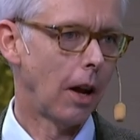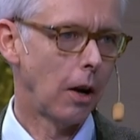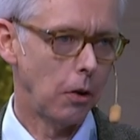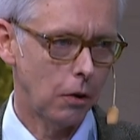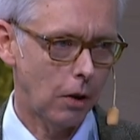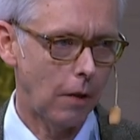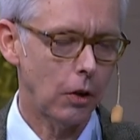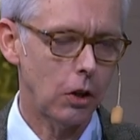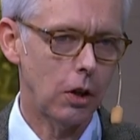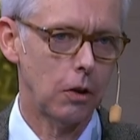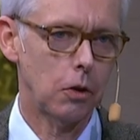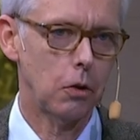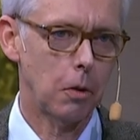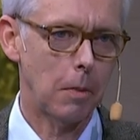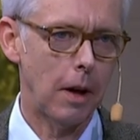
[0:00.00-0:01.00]
And you have a chance
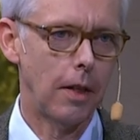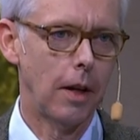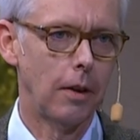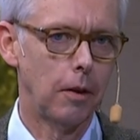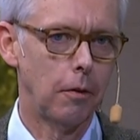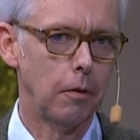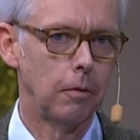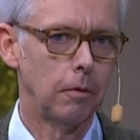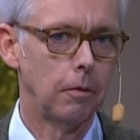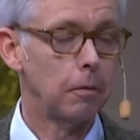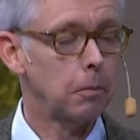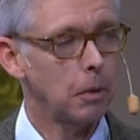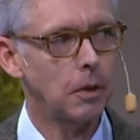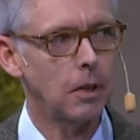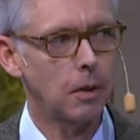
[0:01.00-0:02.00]
to talk about that different,
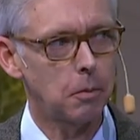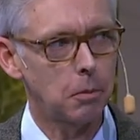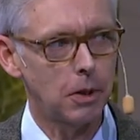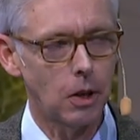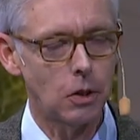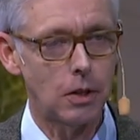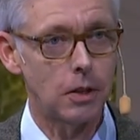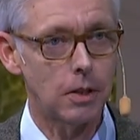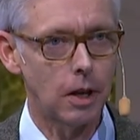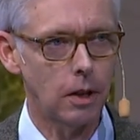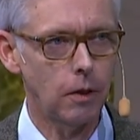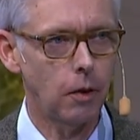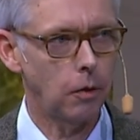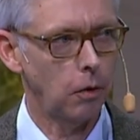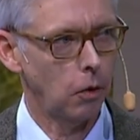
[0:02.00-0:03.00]
potentially
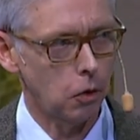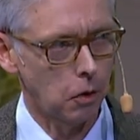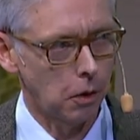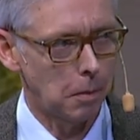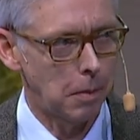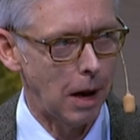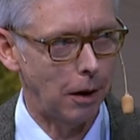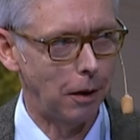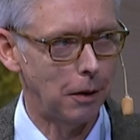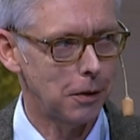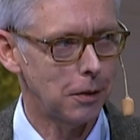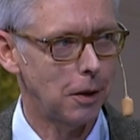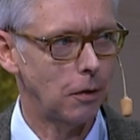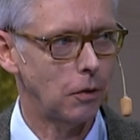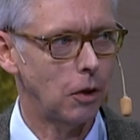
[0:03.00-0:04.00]
scientific future in the panel
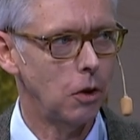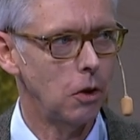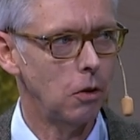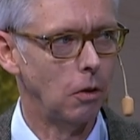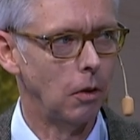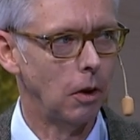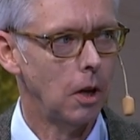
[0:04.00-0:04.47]
this afternoon.